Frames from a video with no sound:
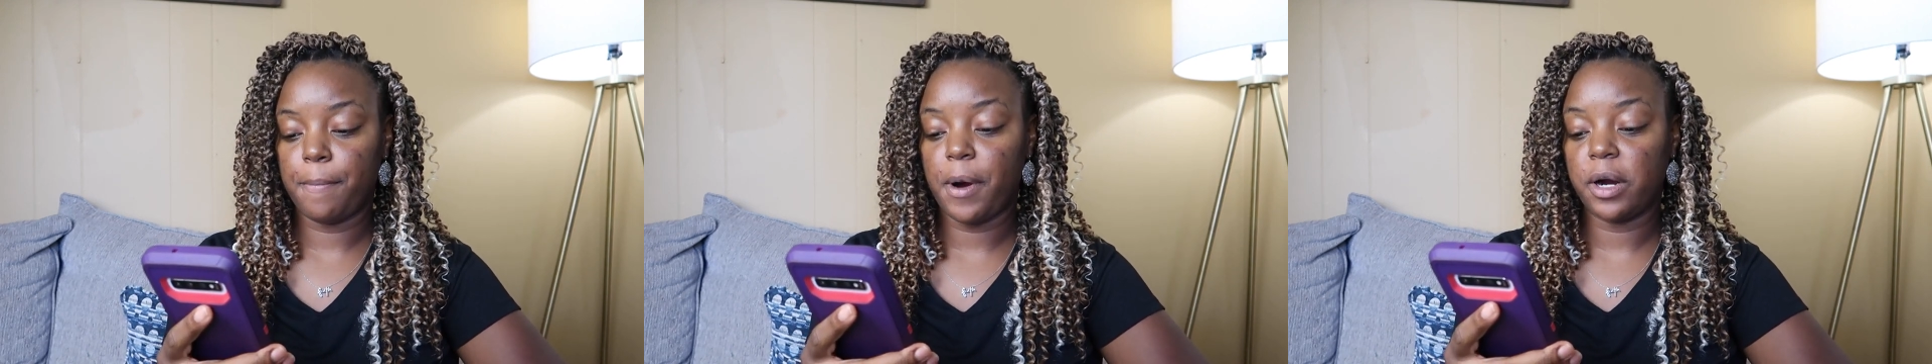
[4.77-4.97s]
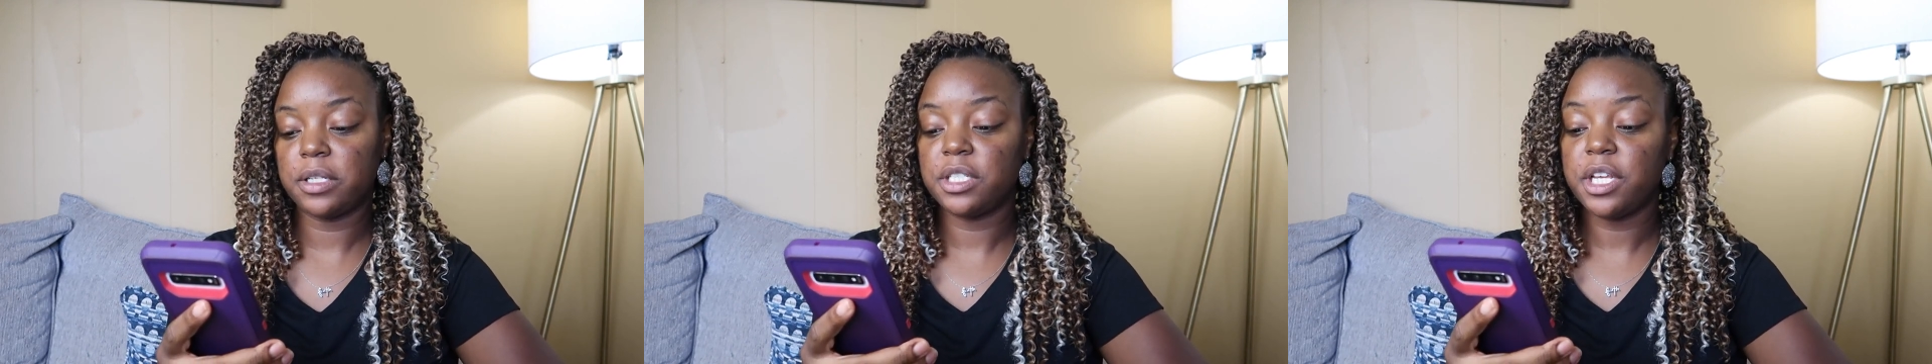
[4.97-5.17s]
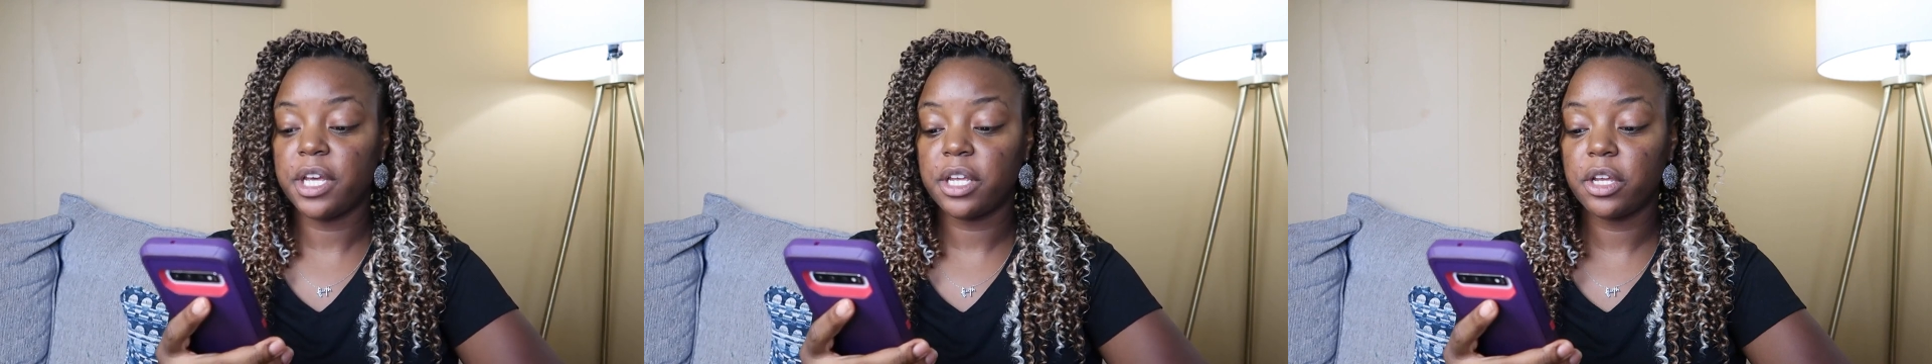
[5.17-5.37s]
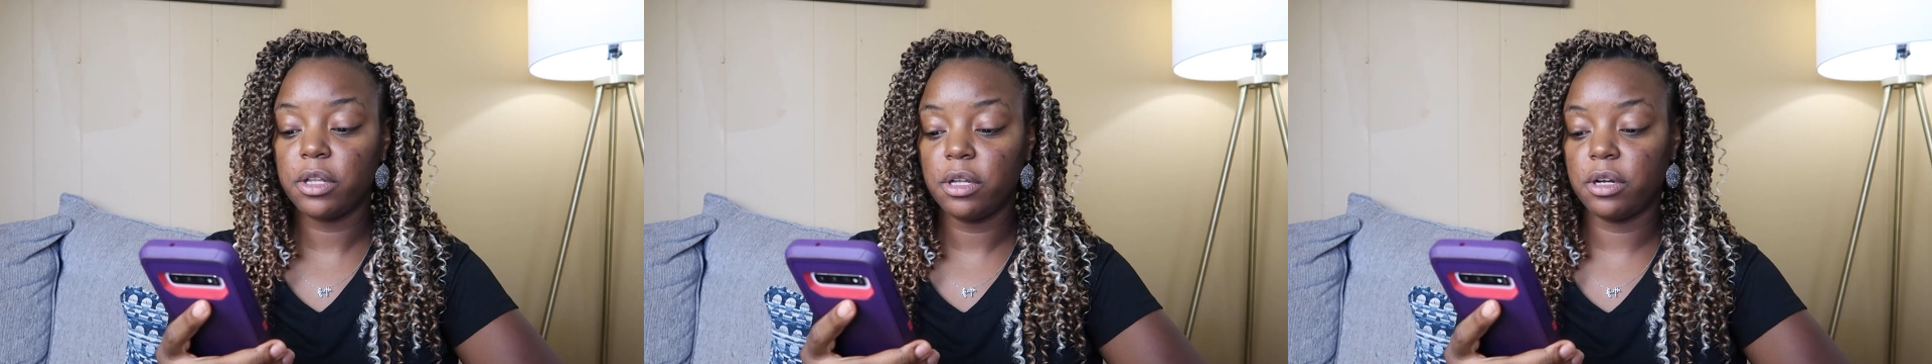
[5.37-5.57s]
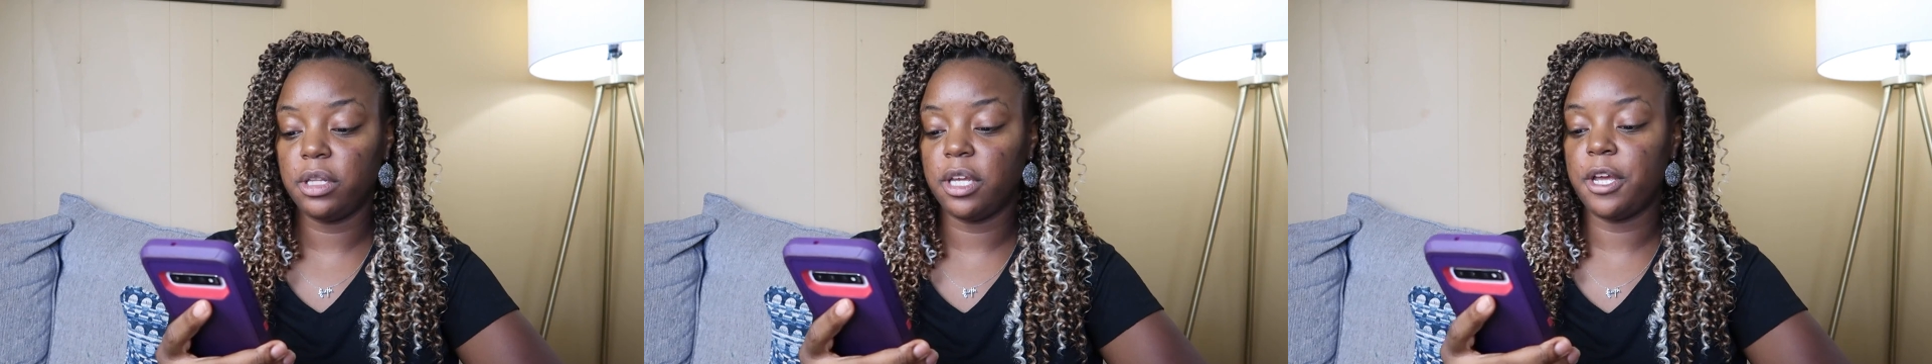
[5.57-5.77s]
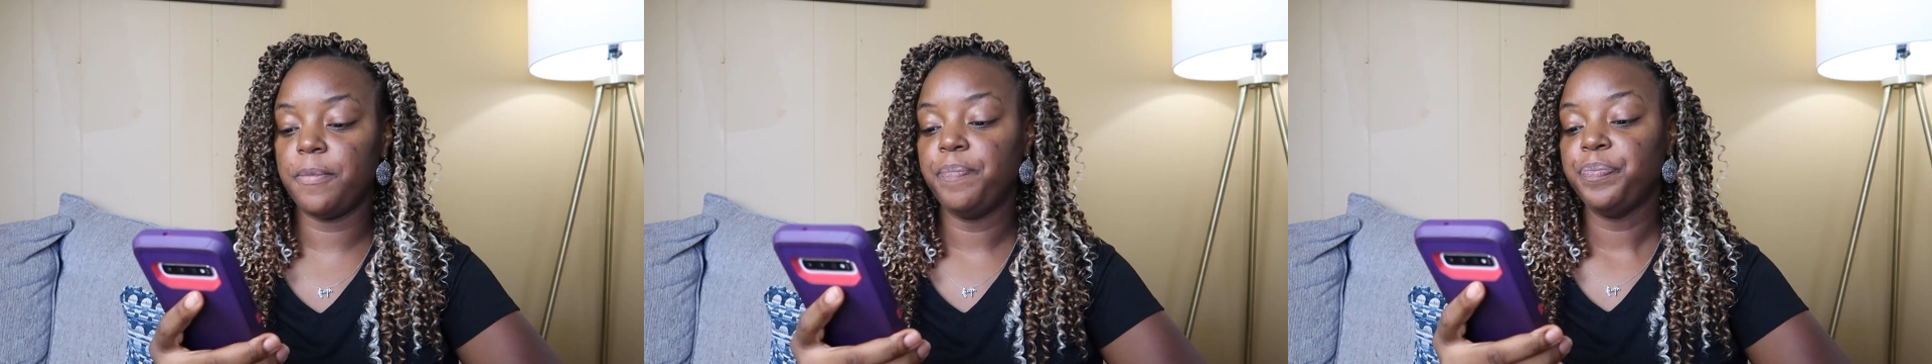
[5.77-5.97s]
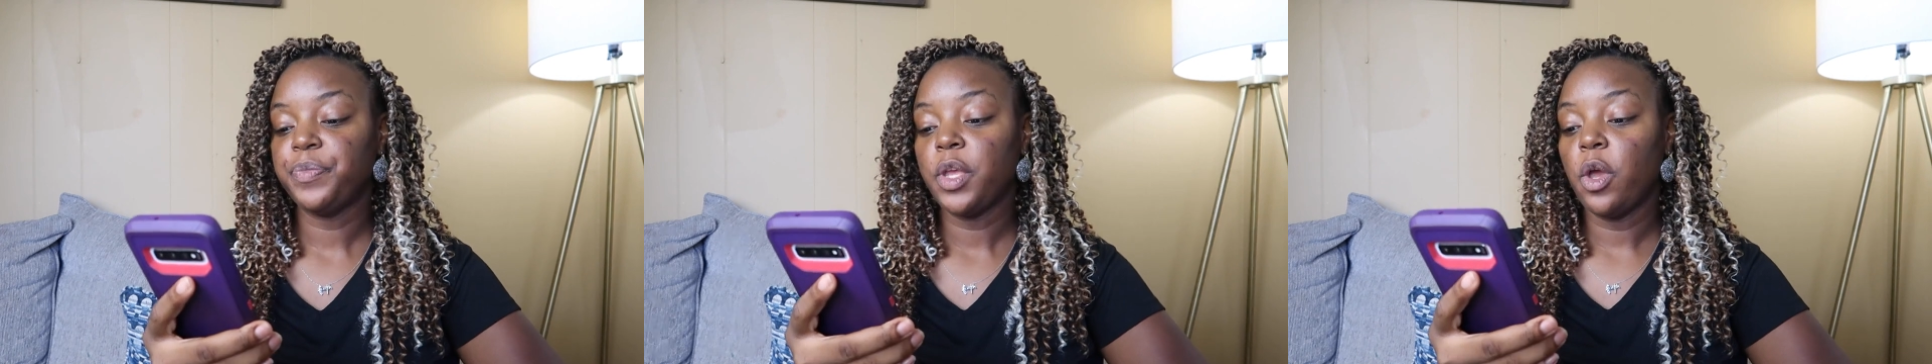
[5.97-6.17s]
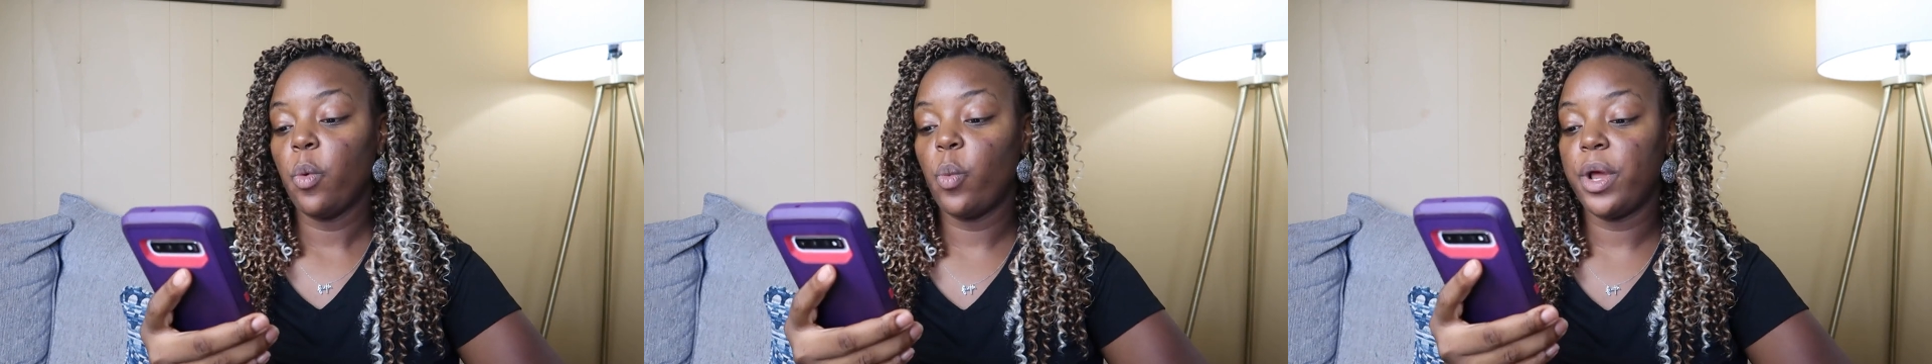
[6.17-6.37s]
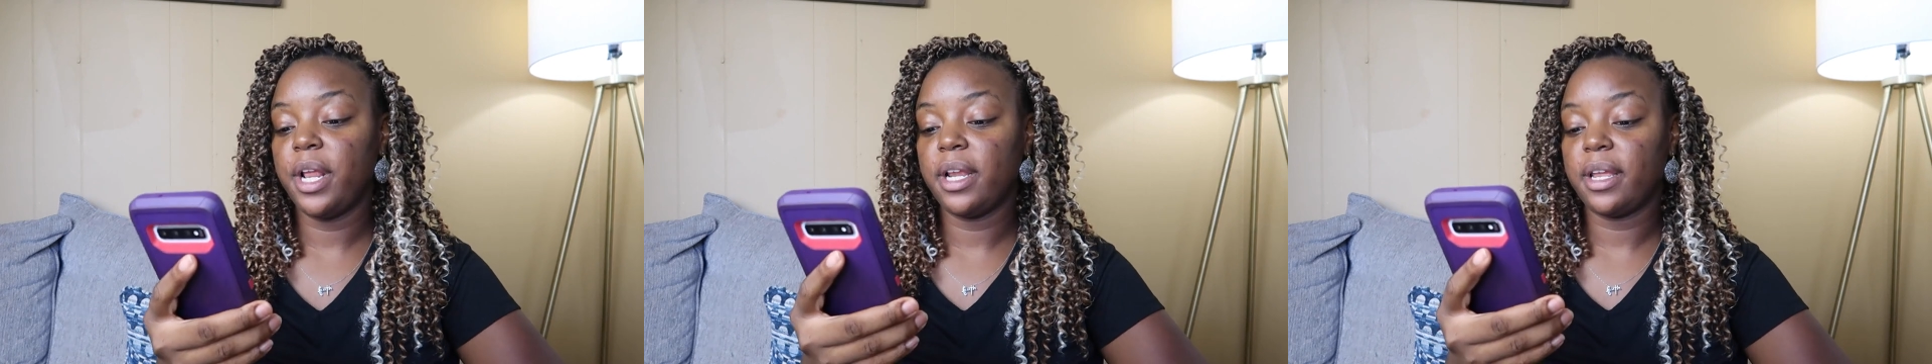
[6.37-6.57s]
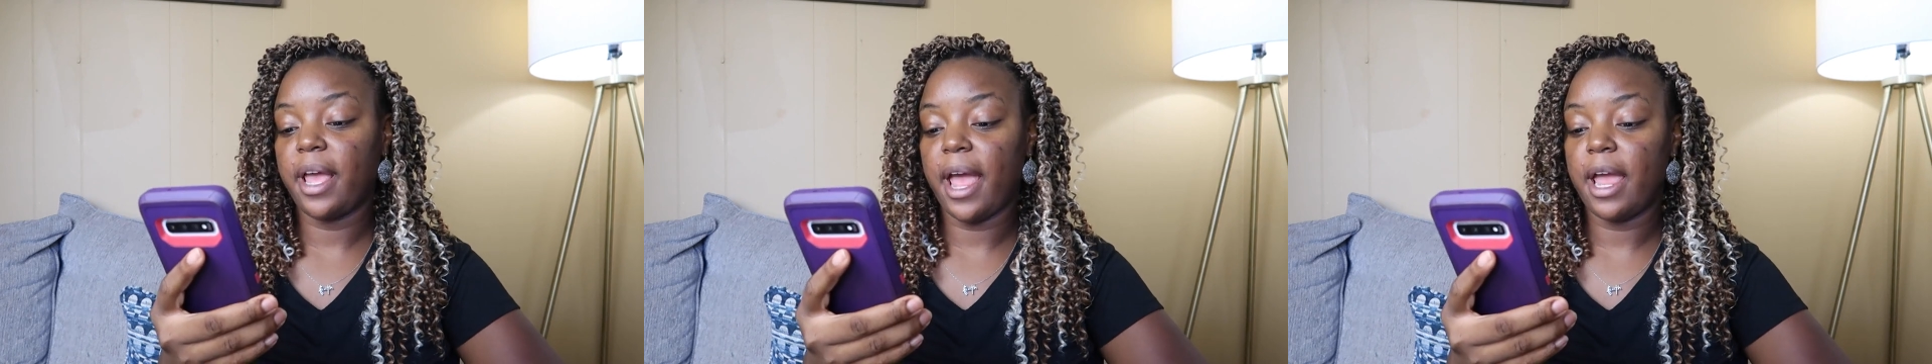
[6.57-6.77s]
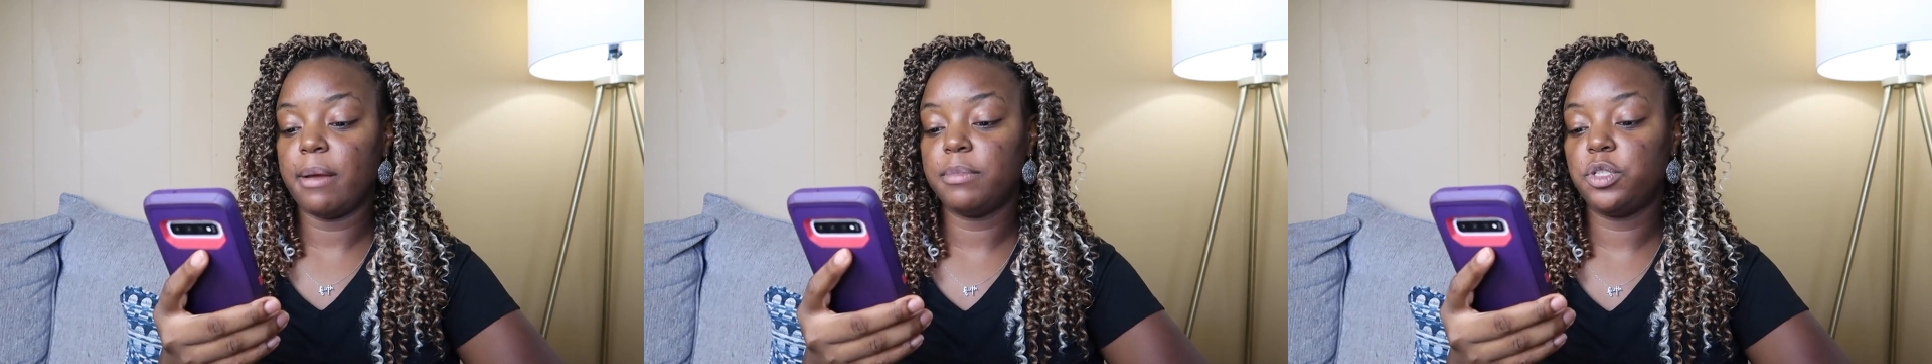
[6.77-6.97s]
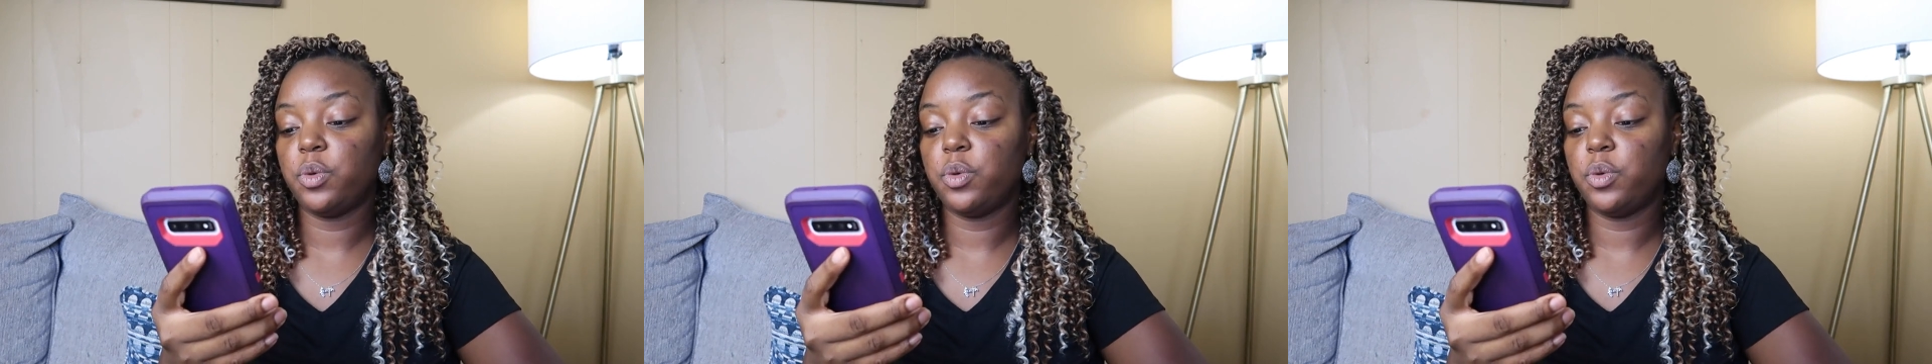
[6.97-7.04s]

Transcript: particularly when it came